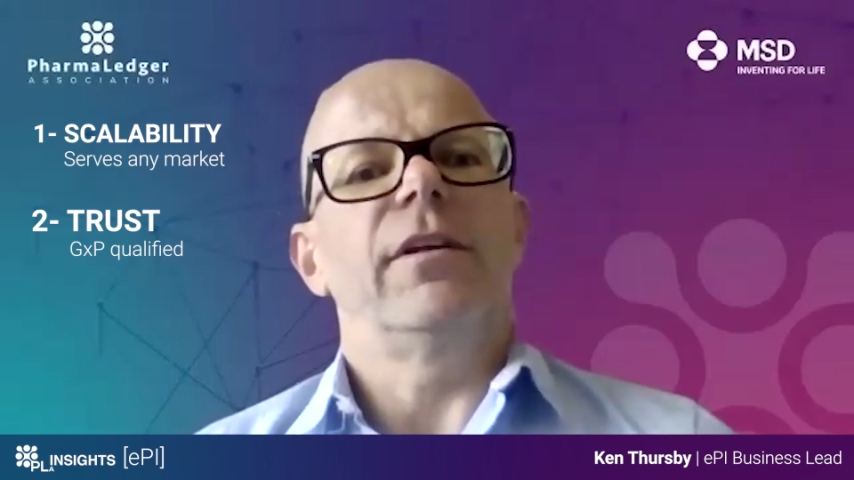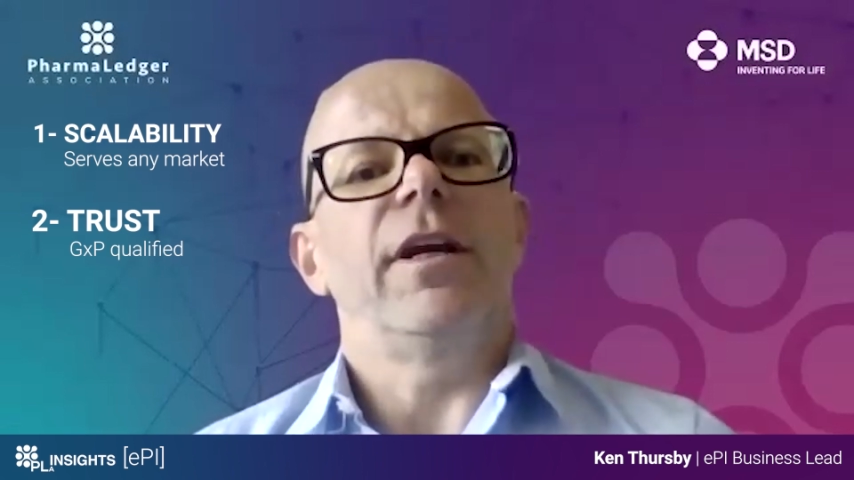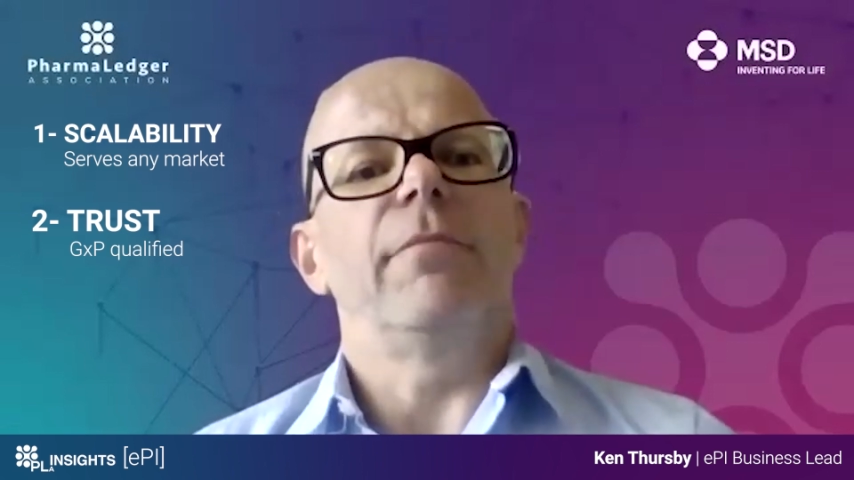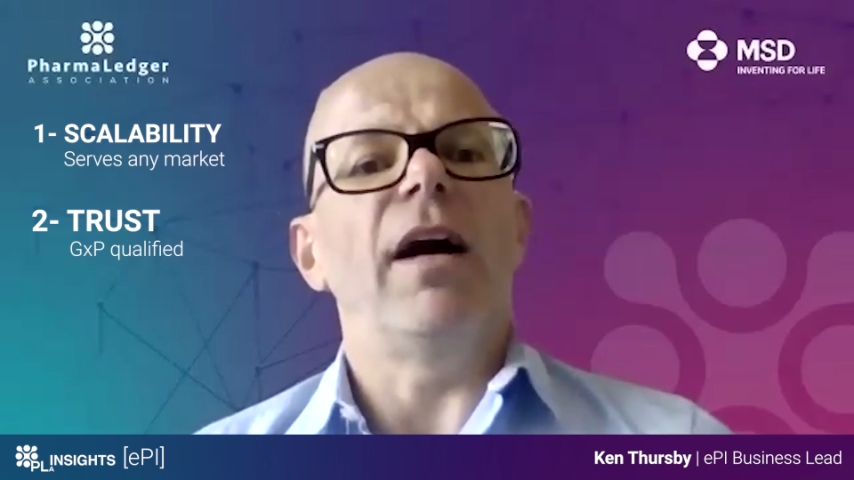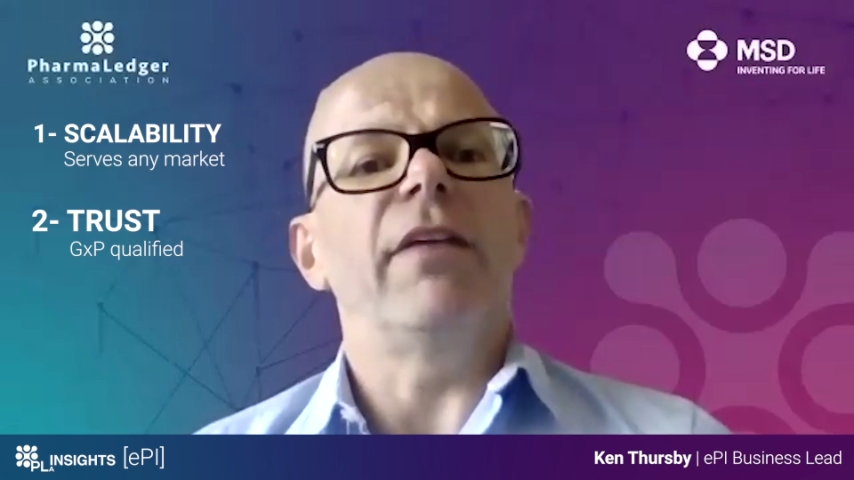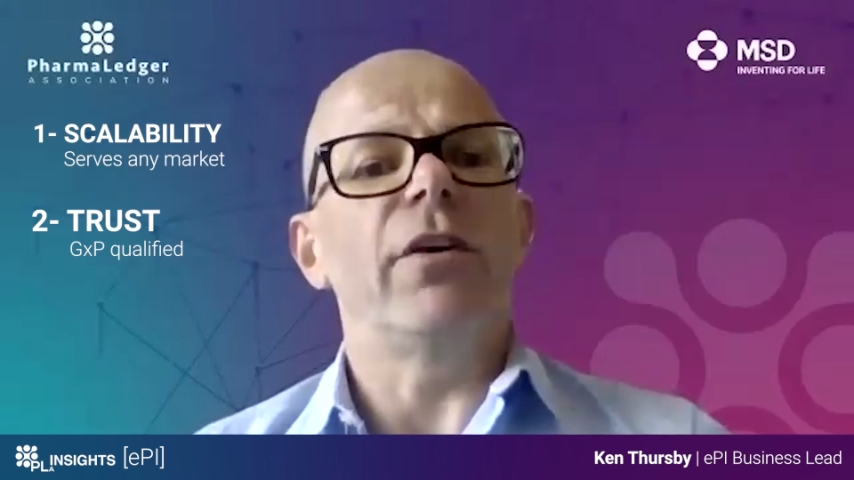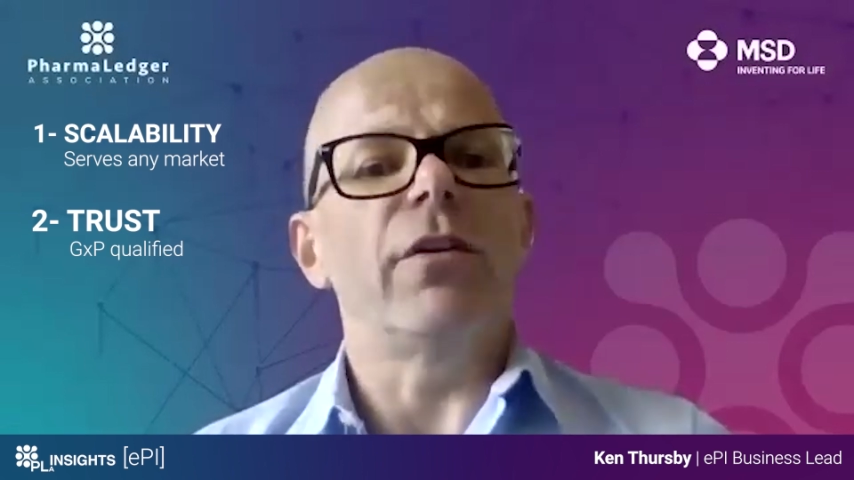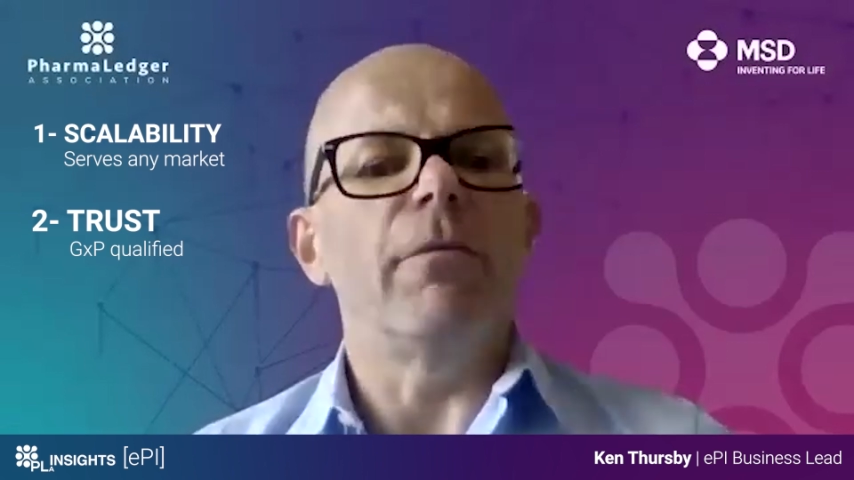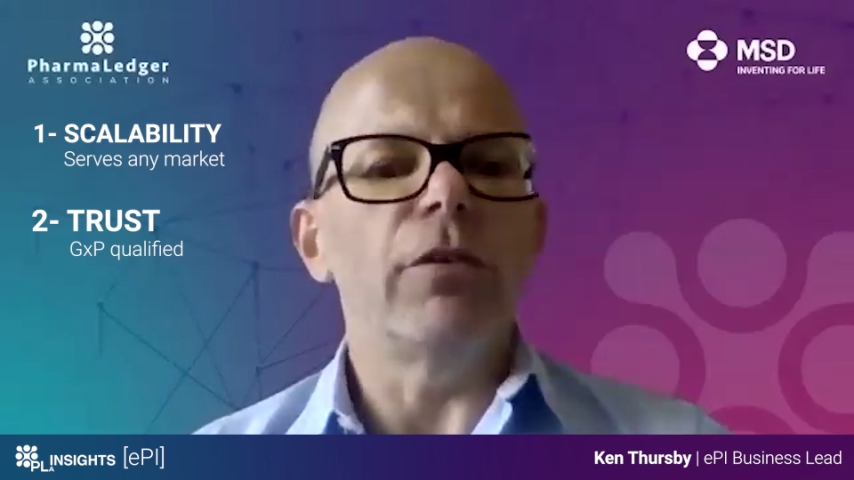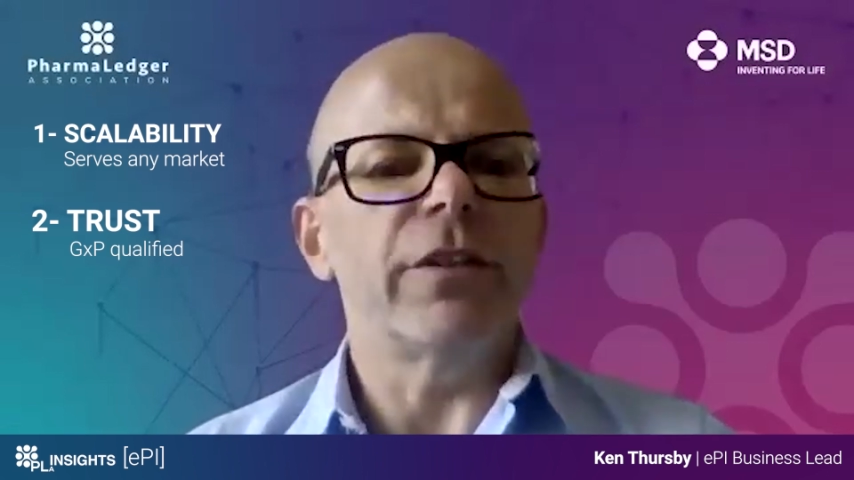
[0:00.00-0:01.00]
in my view,
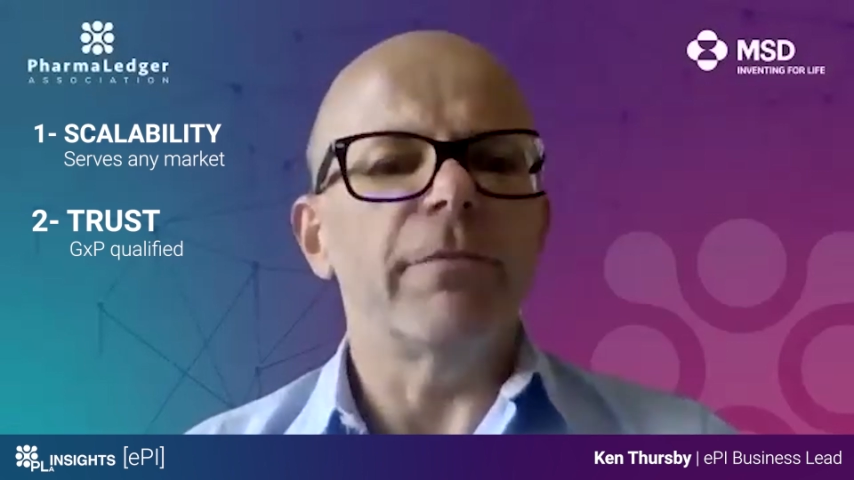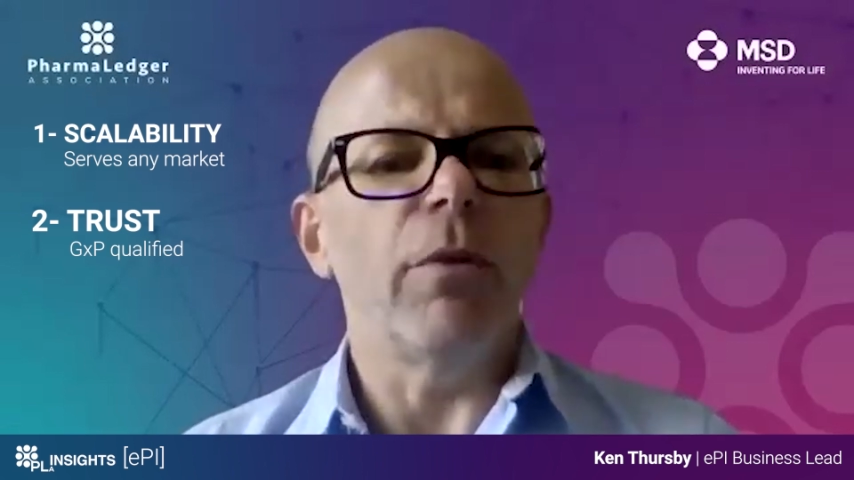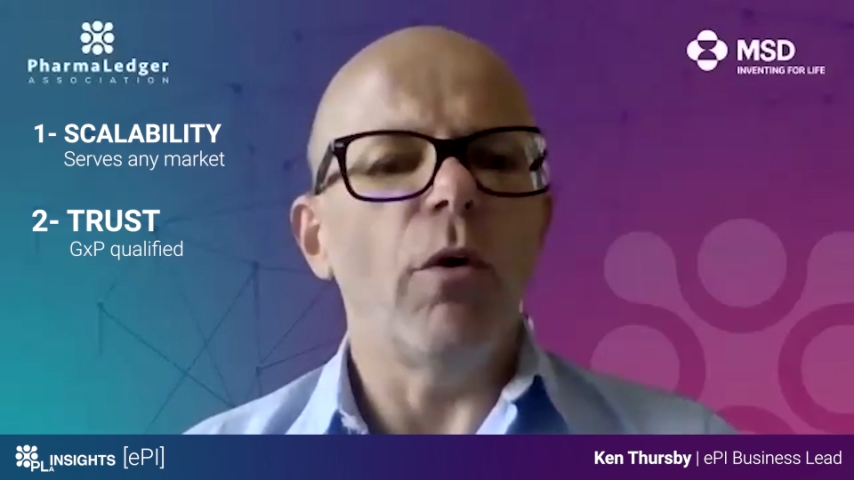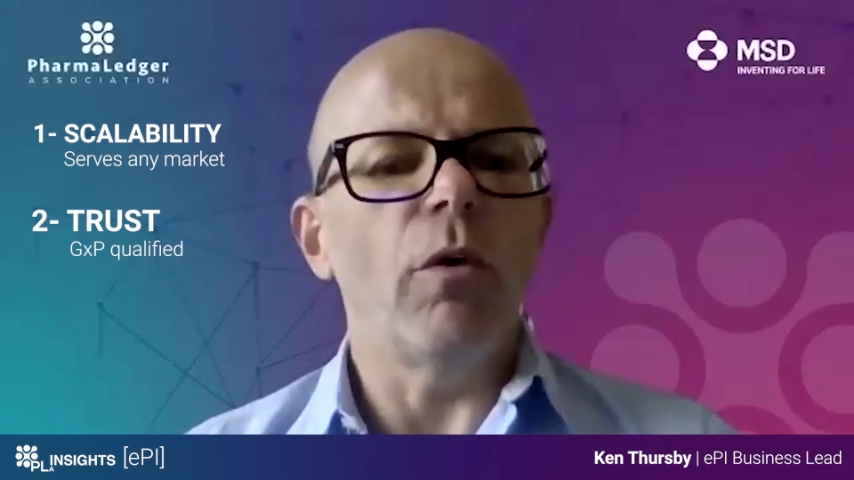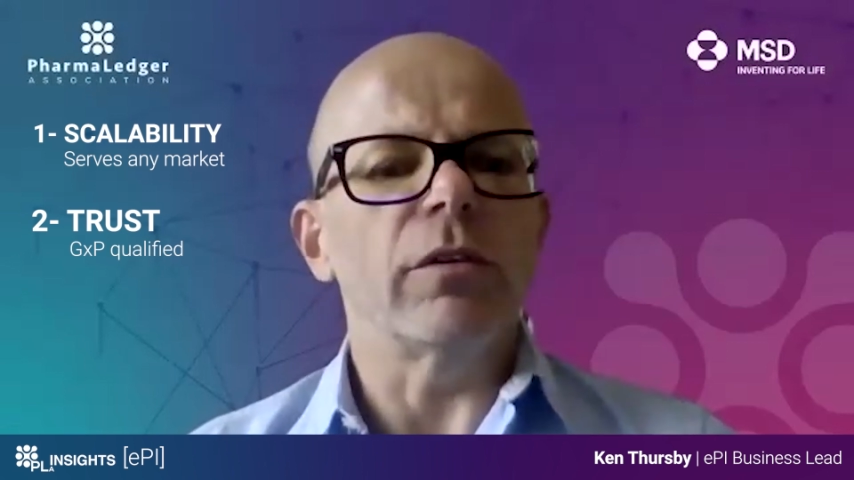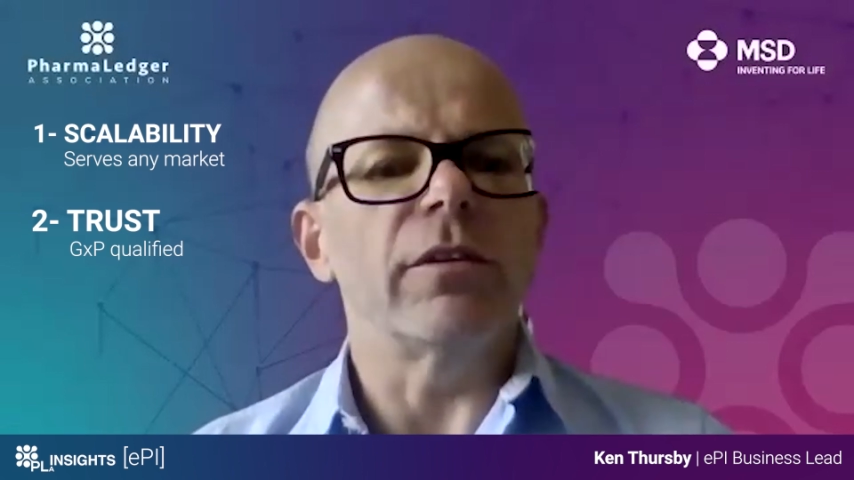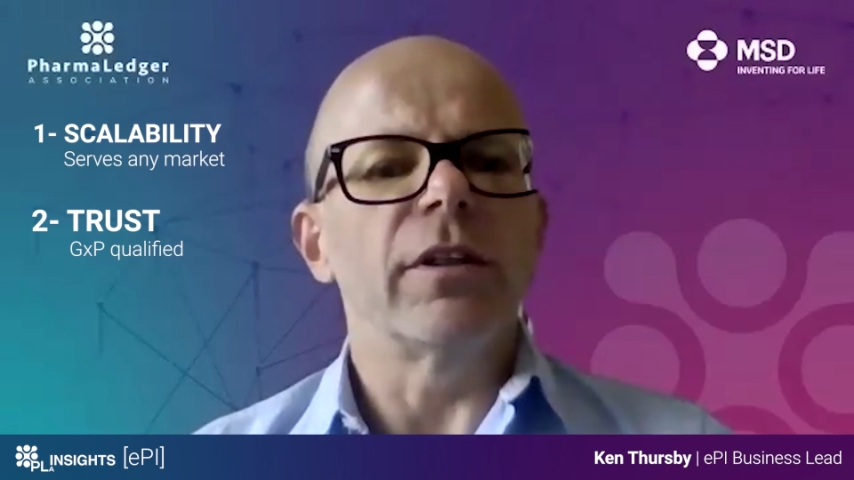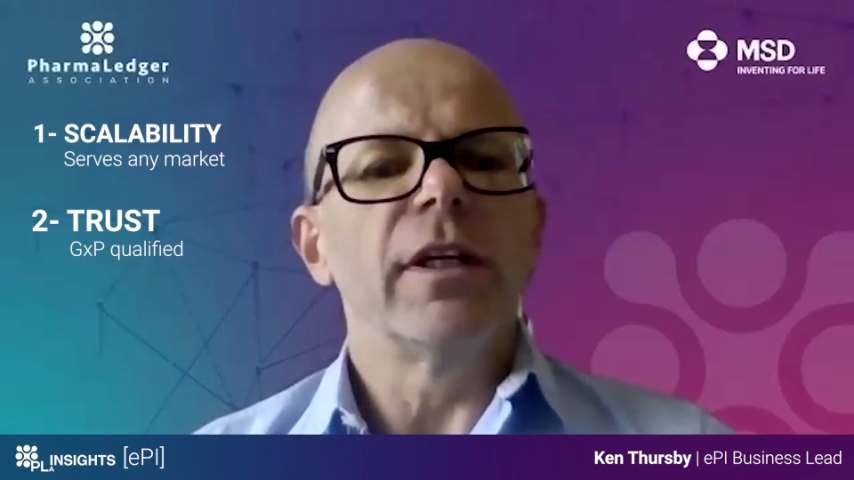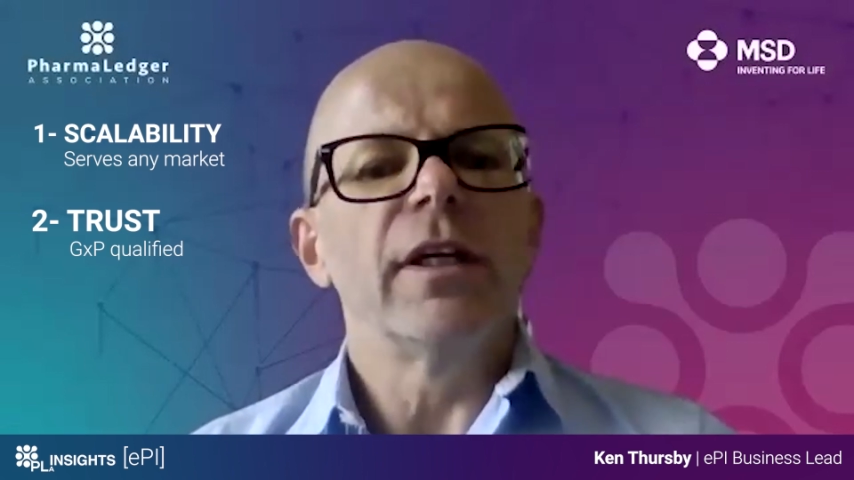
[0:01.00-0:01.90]
the most important,